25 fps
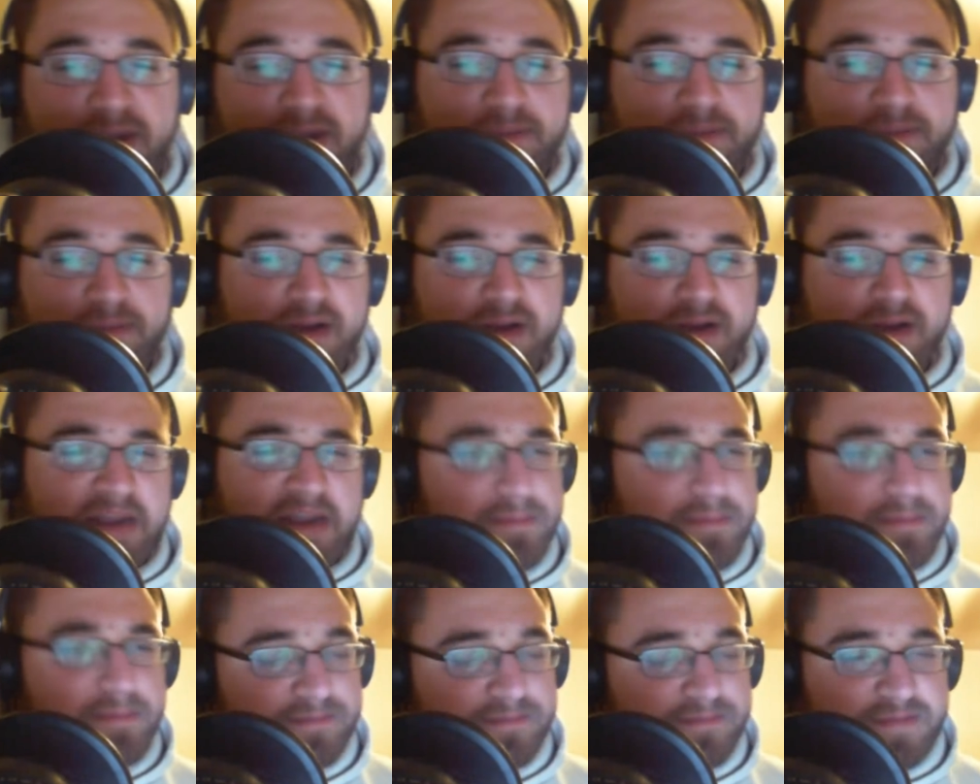I
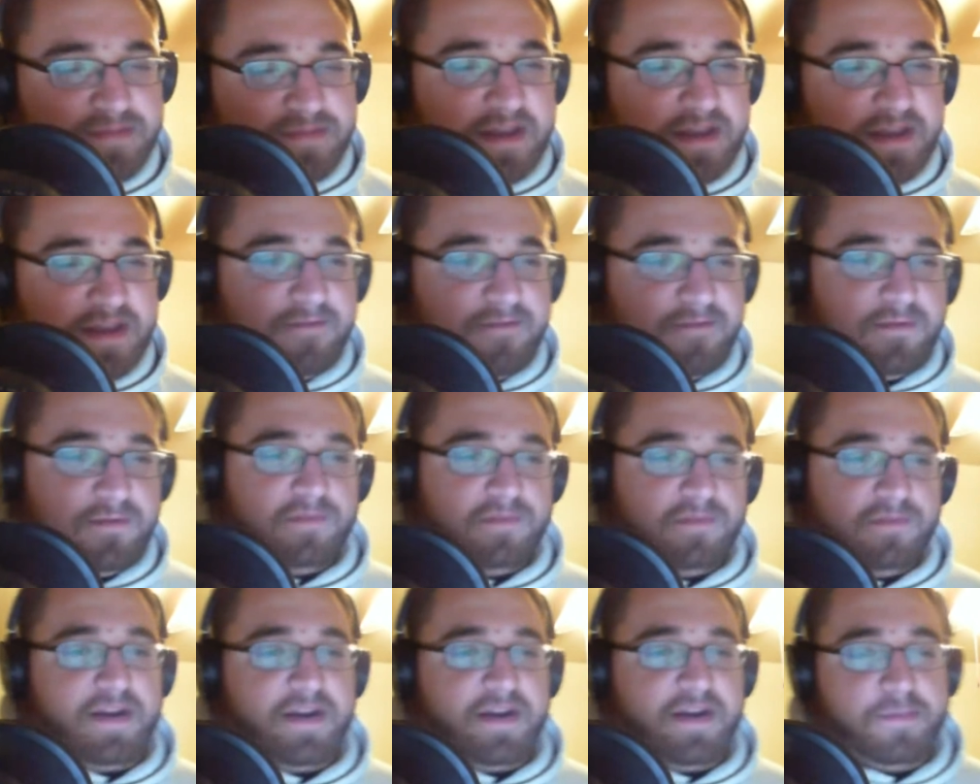didn't fully read
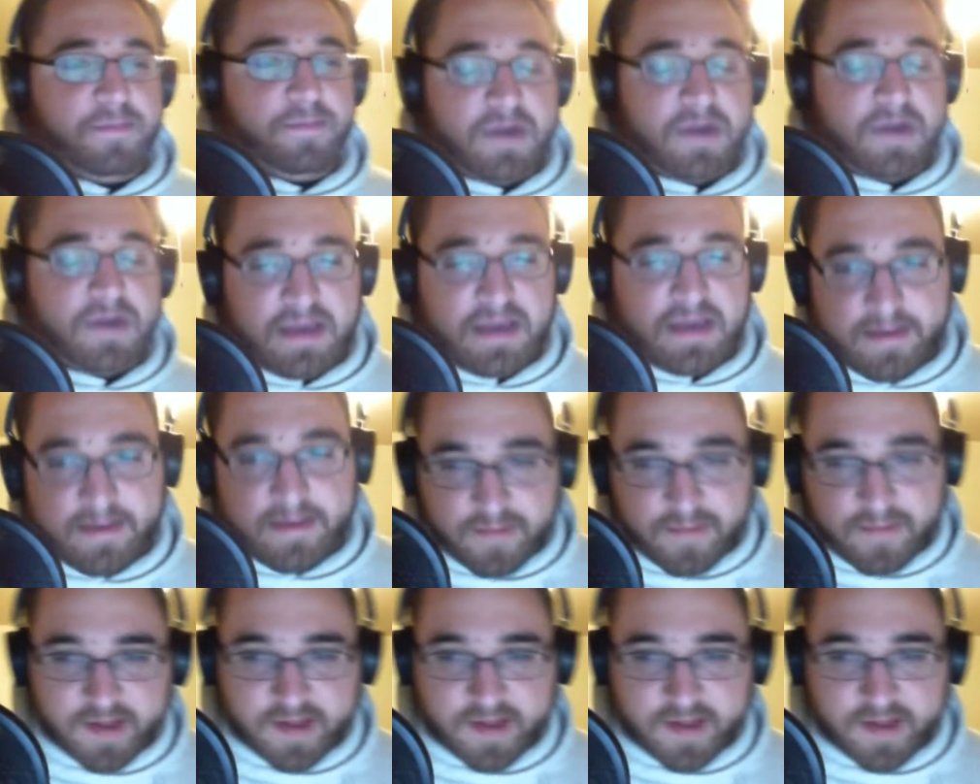up on it yet, but